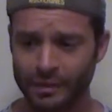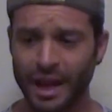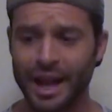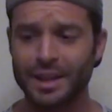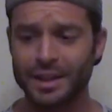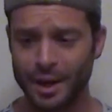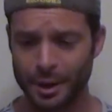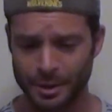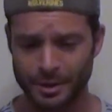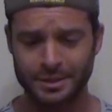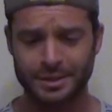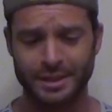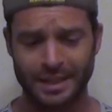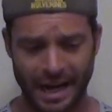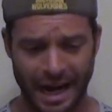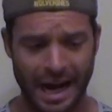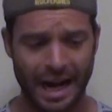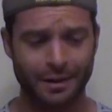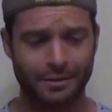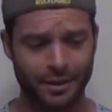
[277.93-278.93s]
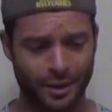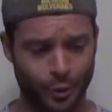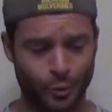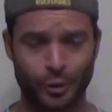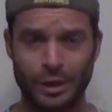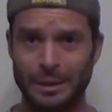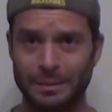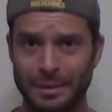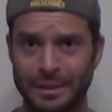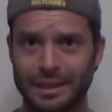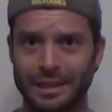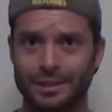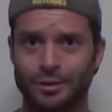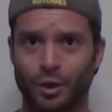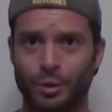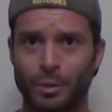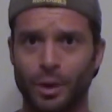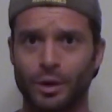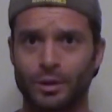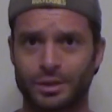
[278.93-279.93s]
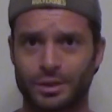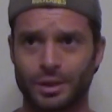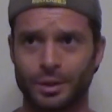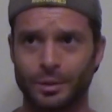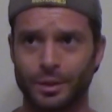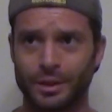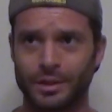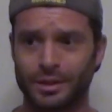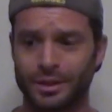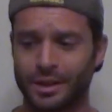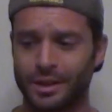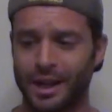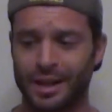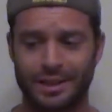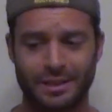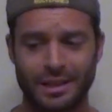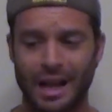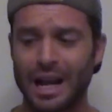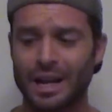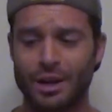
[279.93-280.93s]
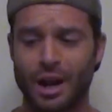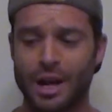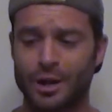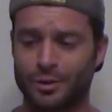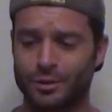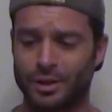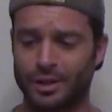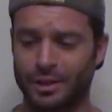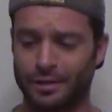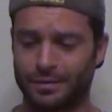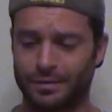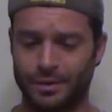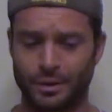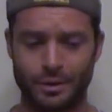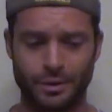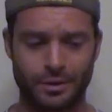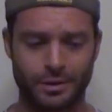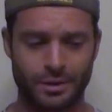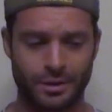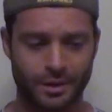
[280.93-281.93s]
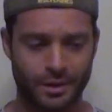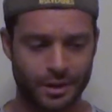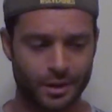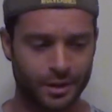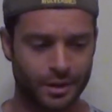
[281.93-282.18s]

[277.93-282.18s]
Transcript: And there's kind of a creaminess almost to it. It's not nitrogen infused.